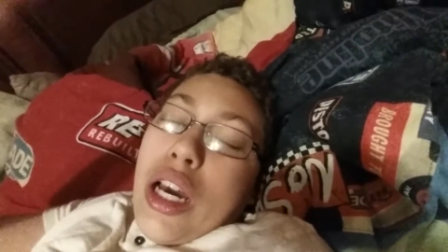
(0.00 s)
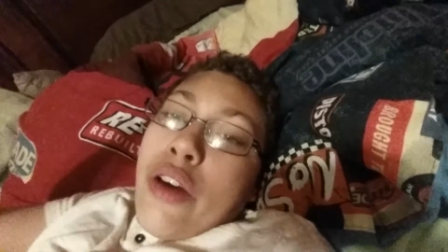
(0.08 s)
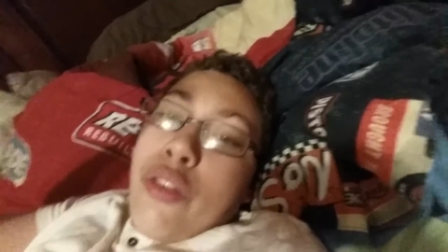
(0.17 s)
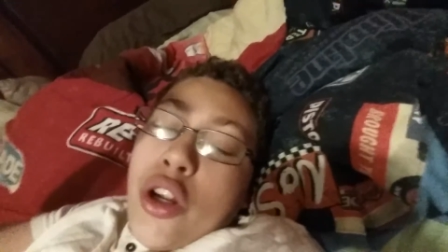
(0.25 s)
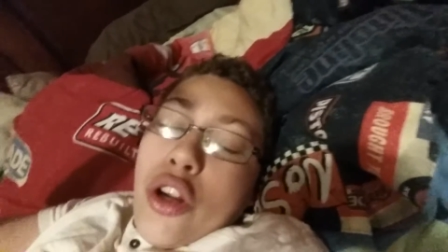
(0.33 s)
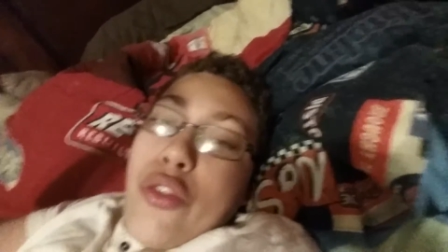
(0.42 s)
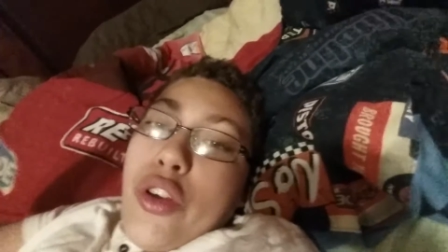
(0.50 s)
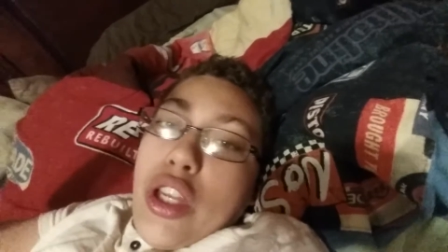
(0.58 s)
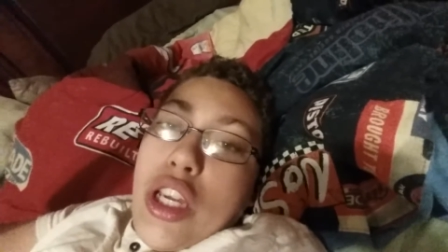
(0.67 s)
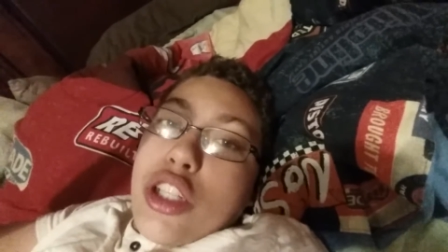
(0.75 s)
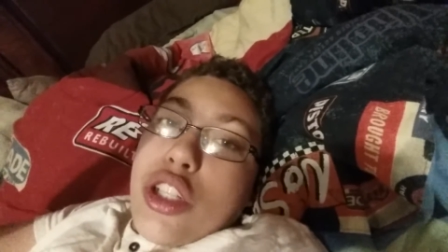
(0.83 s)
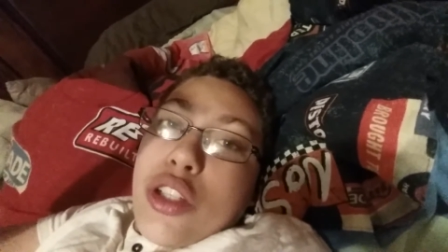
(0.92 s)
I have
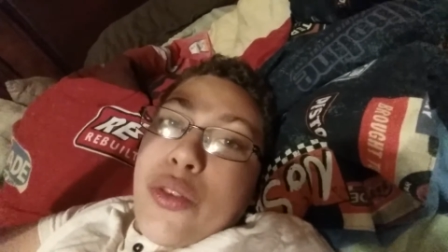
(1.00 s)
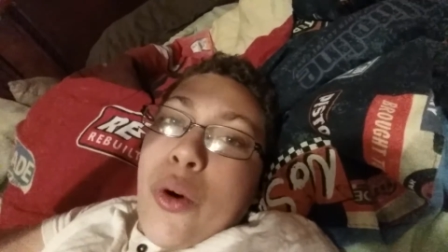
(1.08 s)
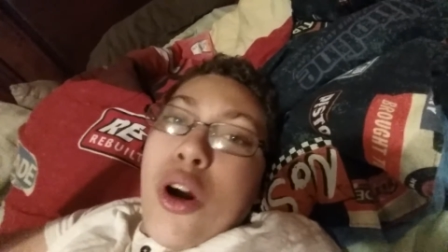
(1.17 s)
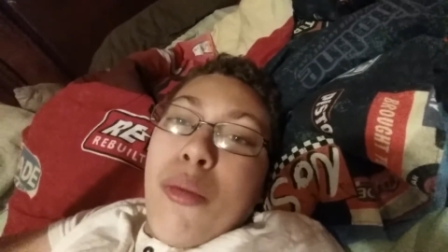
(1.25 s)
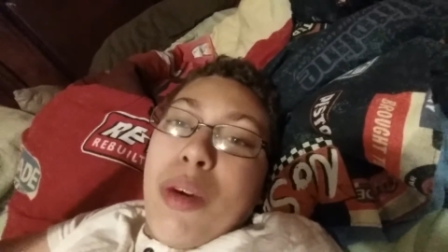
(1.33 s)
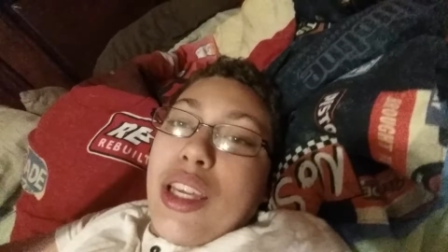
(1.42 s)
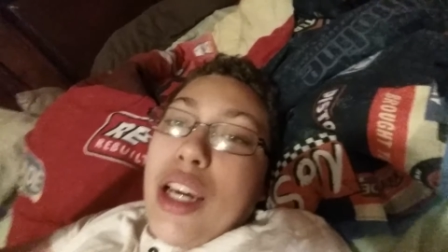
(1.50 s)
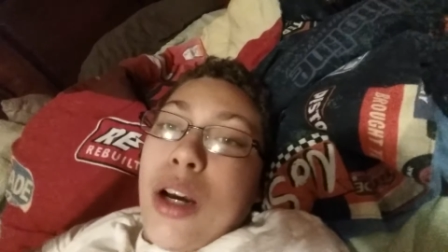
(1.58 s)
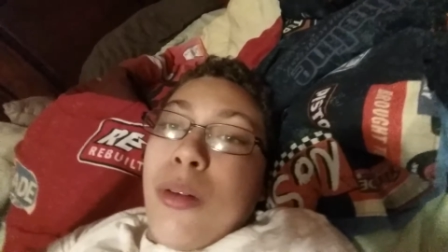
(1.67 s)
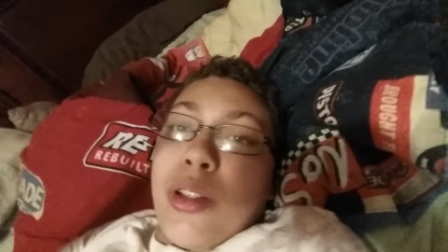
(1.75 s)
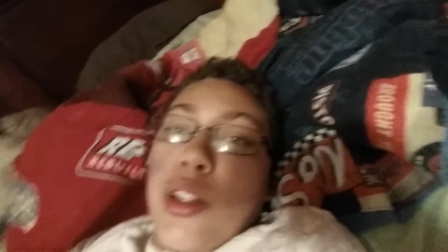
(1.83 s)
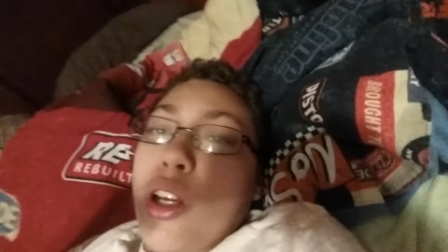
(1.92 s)
notifications for all my
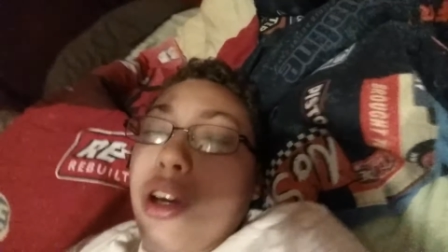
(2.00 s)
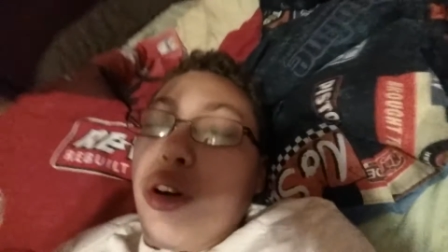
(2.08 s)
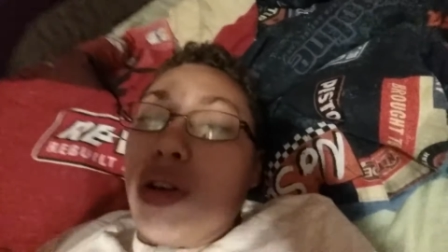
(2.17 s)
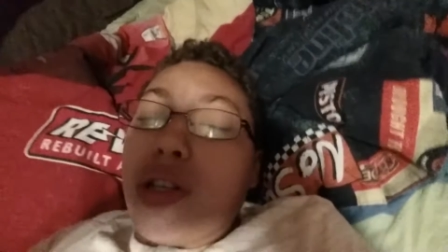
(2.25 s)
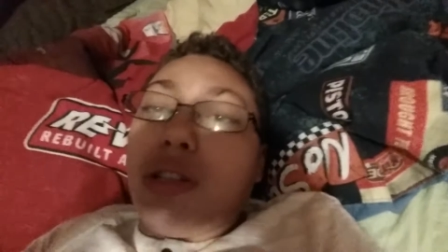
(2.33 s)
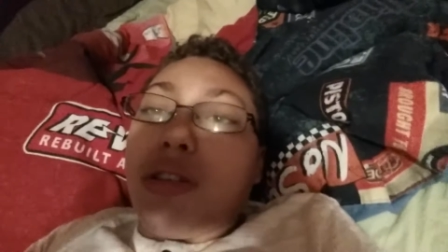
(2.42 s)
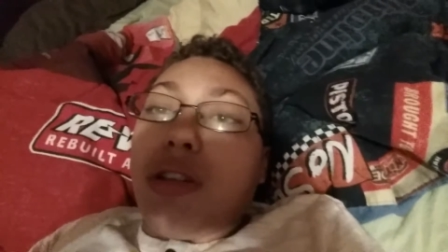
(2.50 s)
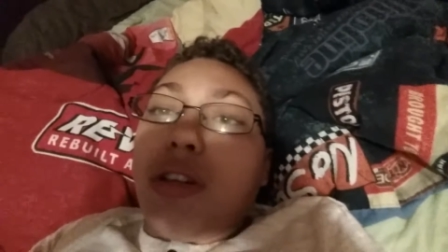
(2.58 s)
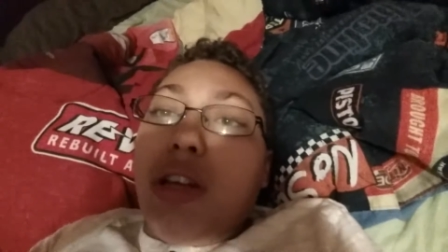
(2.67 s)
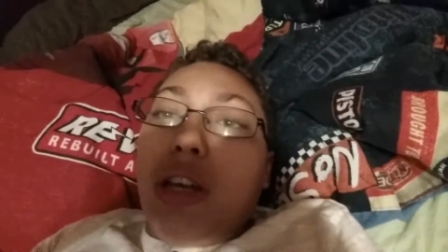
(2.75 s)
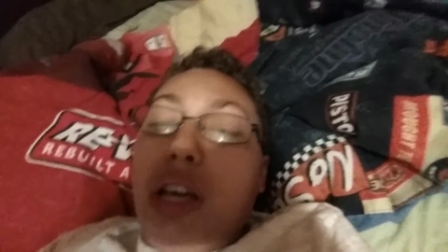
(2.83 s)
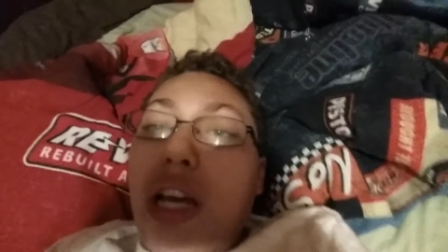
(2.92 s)
comments. I always
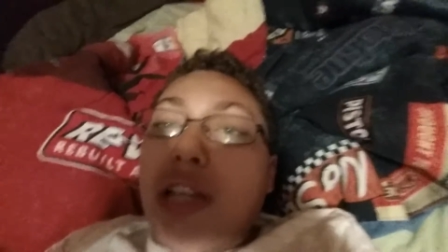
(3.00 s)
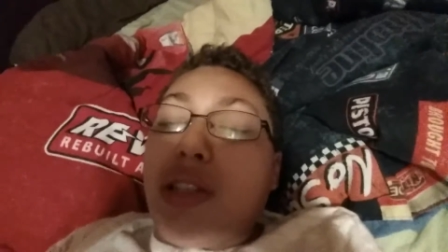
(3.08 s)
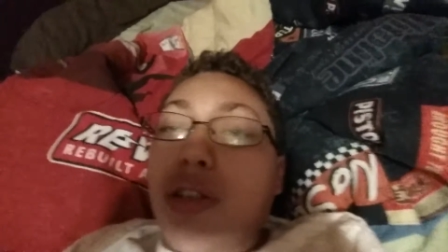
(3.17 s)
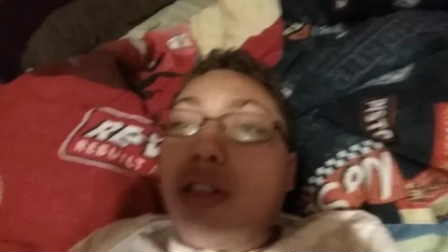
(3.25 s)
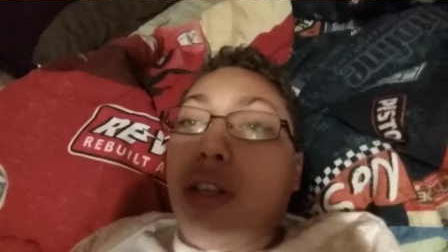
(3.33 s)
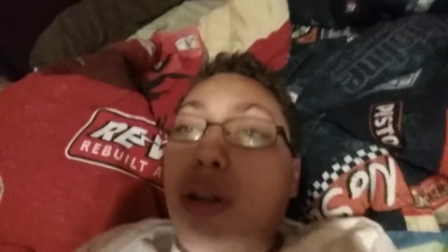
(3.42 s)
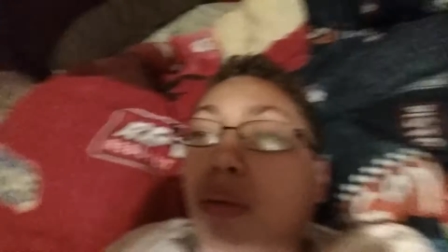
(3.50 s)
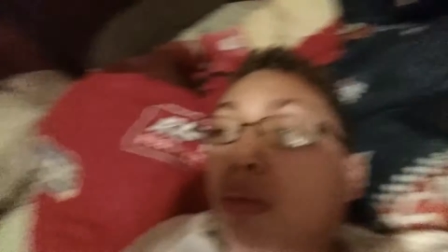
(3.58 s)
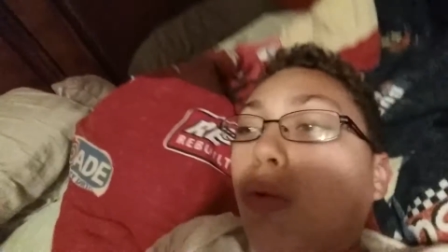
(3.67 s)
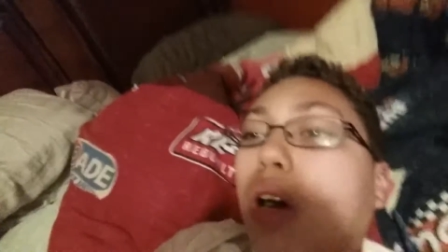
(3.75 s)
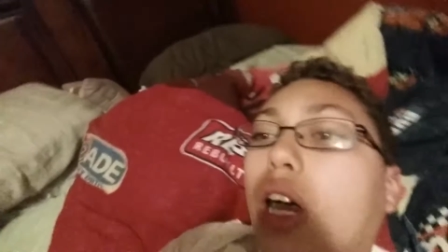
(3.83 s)
answer to them.